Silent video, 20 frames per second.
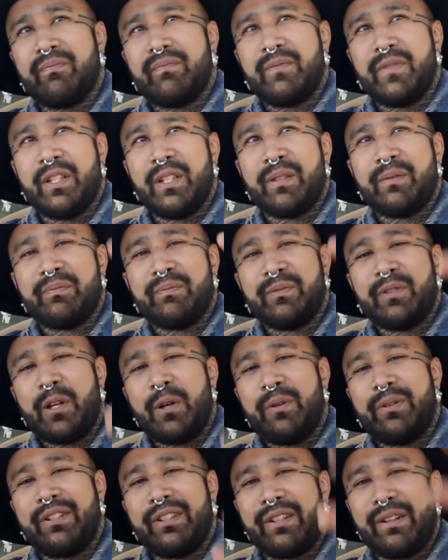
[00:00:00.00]
you know,
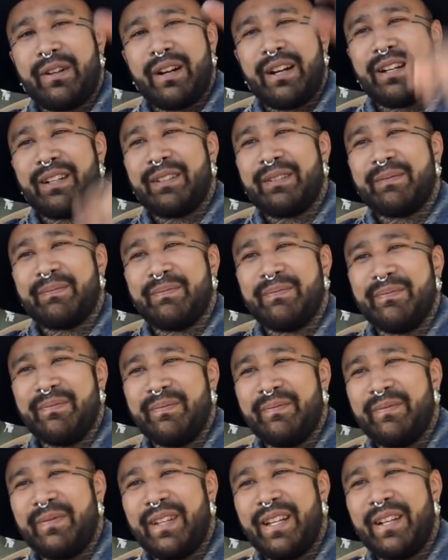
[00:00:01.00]
lower or higher
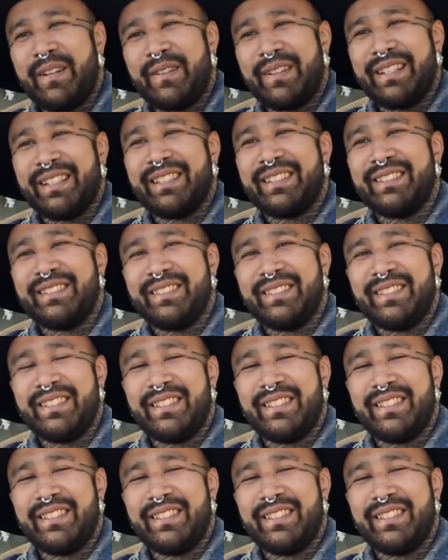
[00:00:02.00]
area